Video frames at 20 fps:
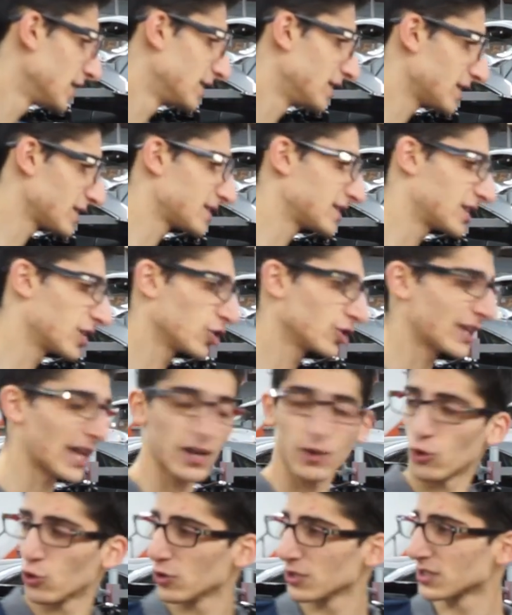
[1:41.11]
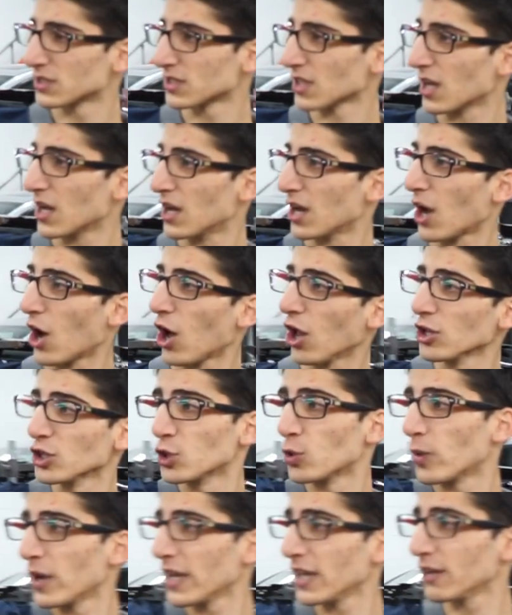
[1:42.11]
This here that goes all
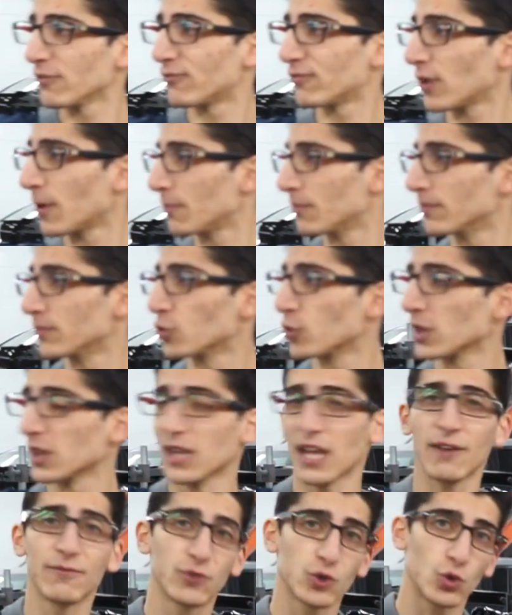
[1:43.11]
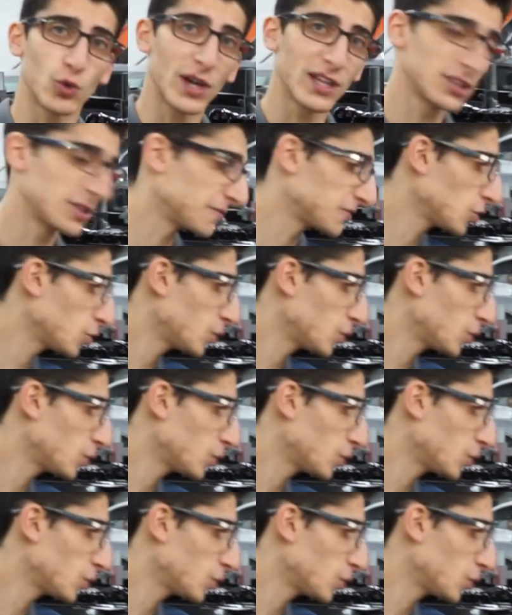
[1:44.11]
the way from left to right of the